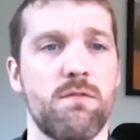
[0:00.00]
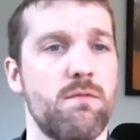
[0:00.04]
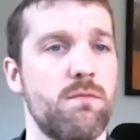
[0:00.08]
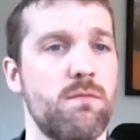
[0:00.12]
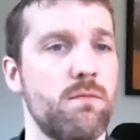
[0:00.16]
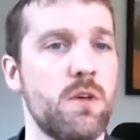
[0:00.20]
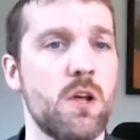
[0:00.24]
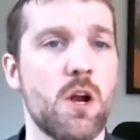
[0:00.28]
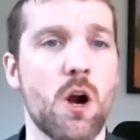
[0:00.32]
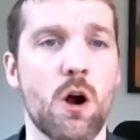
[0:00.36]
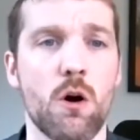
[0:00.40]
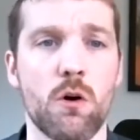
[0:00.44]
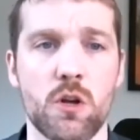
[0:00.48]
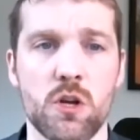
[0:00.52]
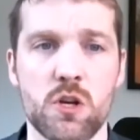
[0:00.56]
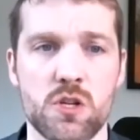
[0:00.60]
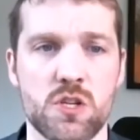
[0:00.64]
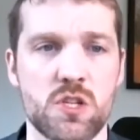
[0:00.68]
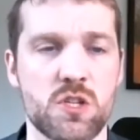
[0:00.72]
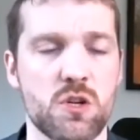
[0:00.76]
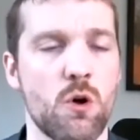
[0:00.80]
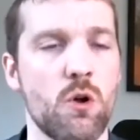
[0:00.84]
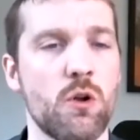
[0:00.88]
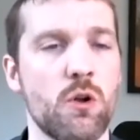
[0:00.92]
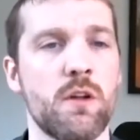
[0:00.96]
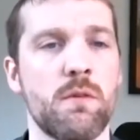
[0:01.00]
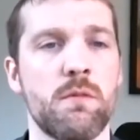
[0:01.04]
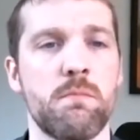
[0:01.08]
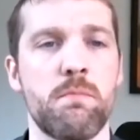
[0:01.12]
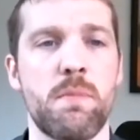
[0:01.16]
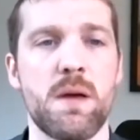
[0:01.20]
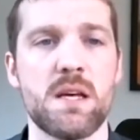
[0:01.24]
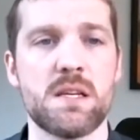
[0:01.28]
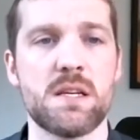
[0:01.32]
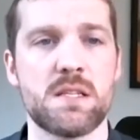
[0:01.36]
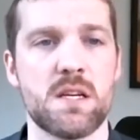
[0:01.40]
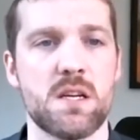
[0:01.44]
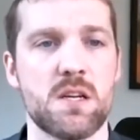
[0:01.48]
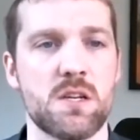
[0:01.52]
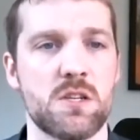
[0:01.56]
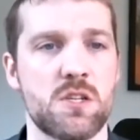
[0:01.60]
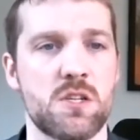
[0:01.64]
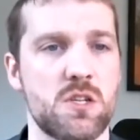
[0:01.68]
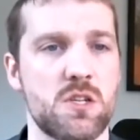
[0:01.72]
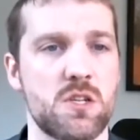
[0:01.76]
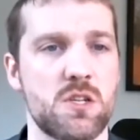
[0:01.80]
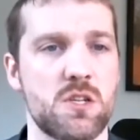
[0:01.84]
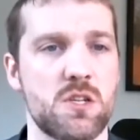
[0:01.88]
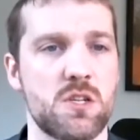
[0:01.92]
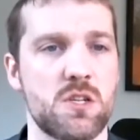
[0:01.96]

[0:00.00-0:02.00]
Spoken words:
you know, you sold a business,